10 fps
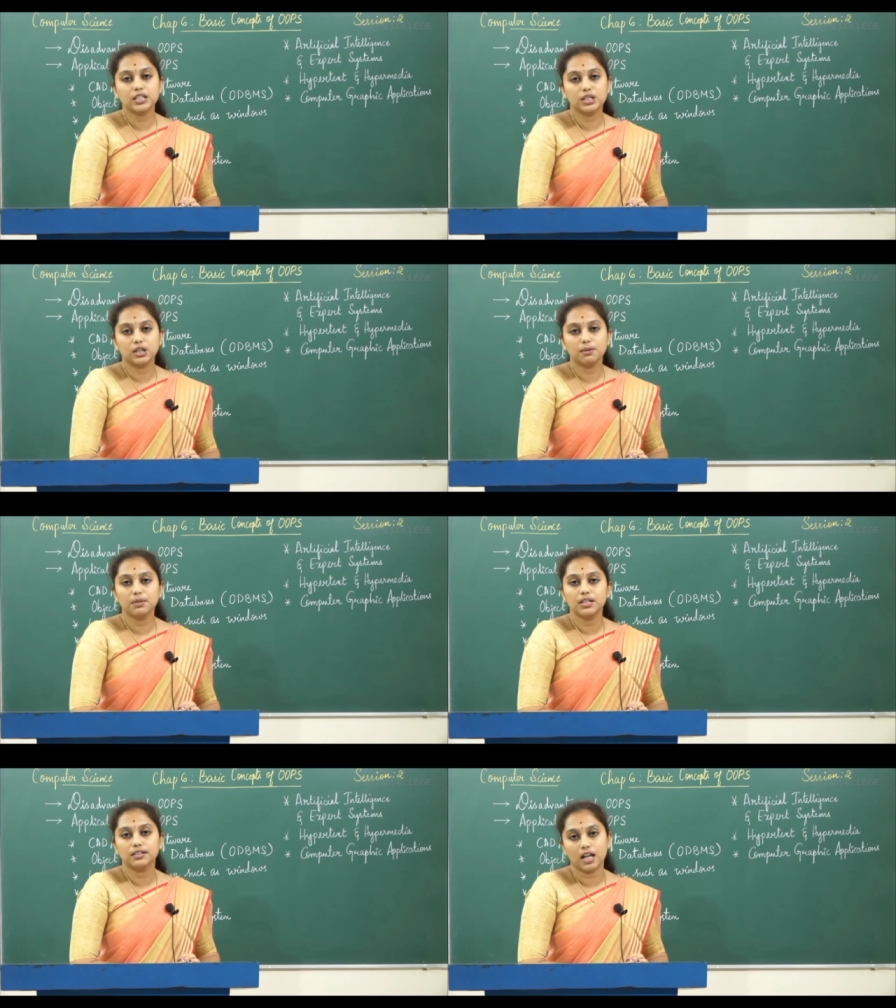
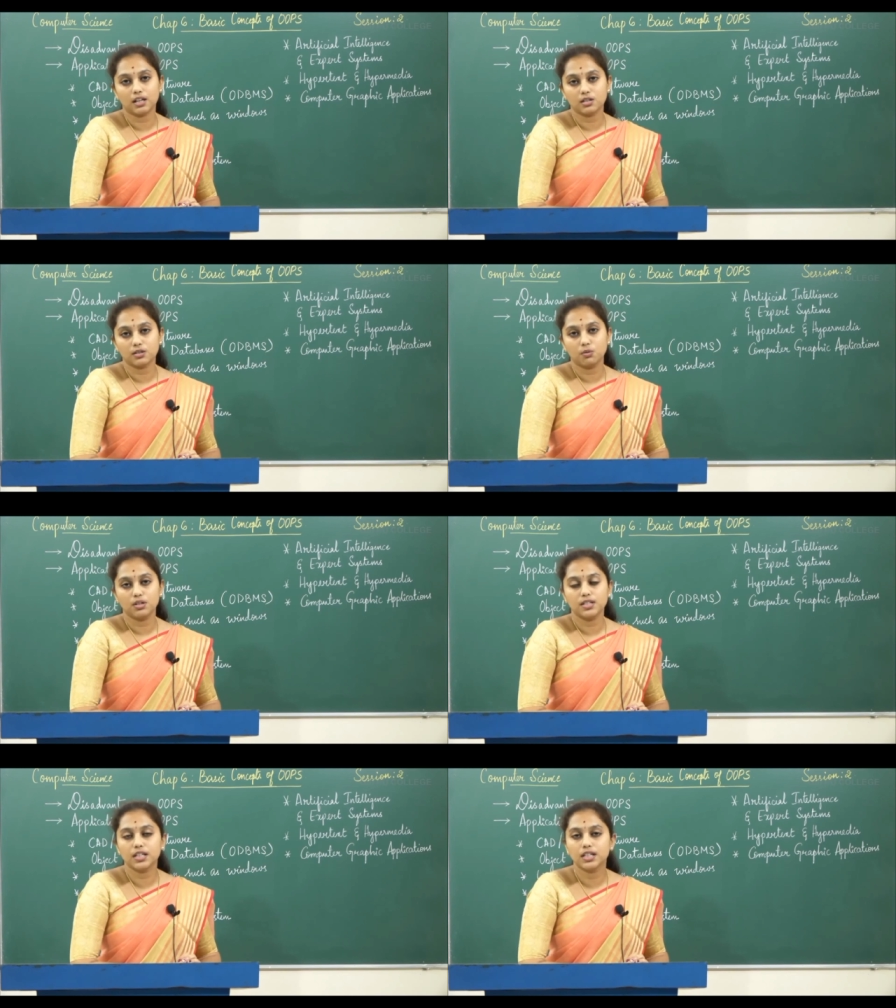term class.
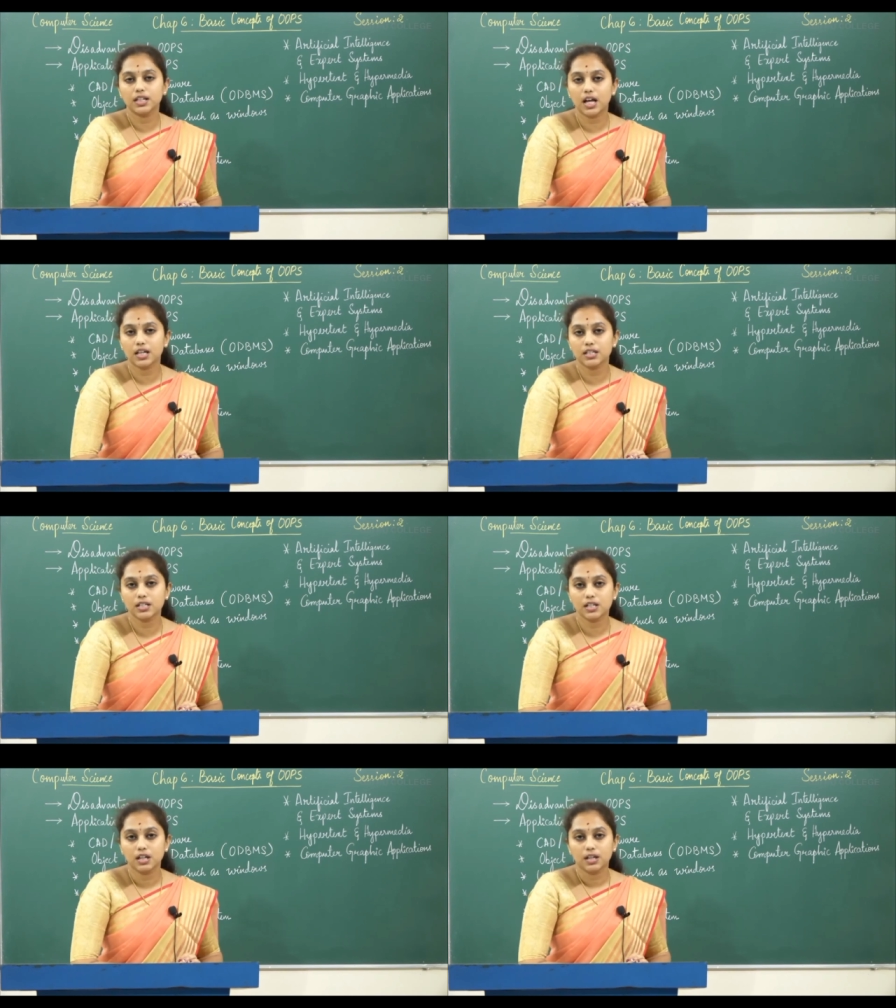What is a
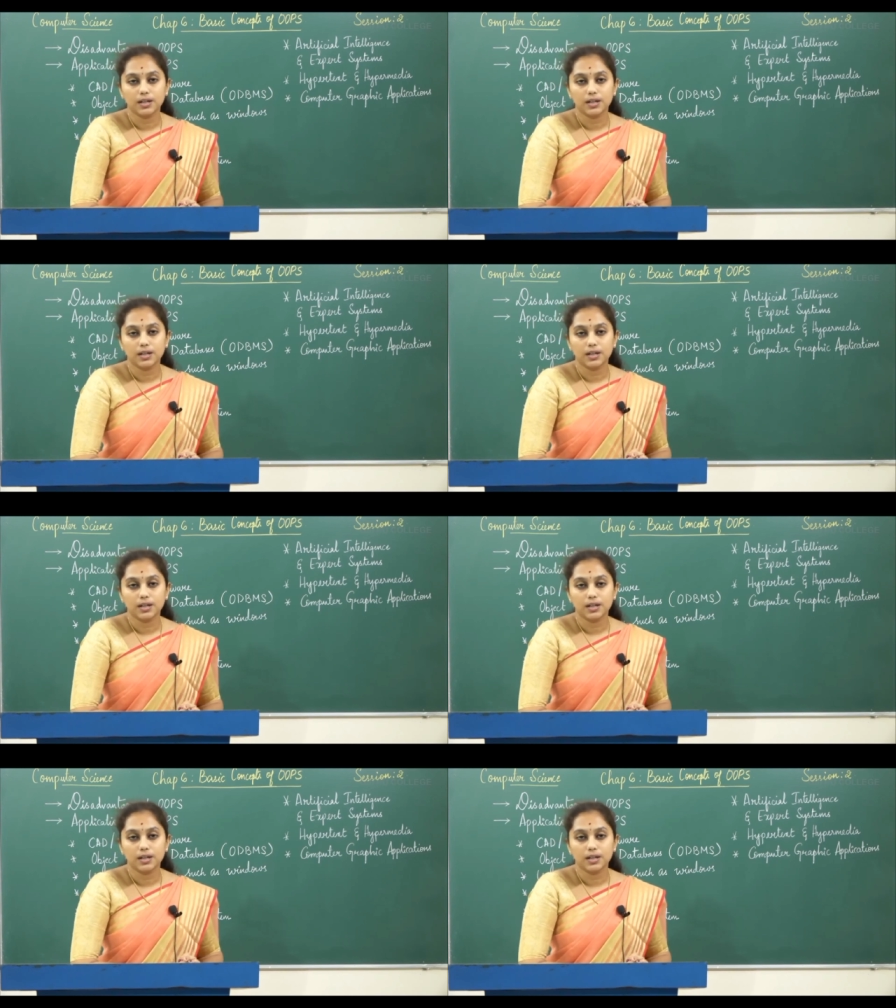class?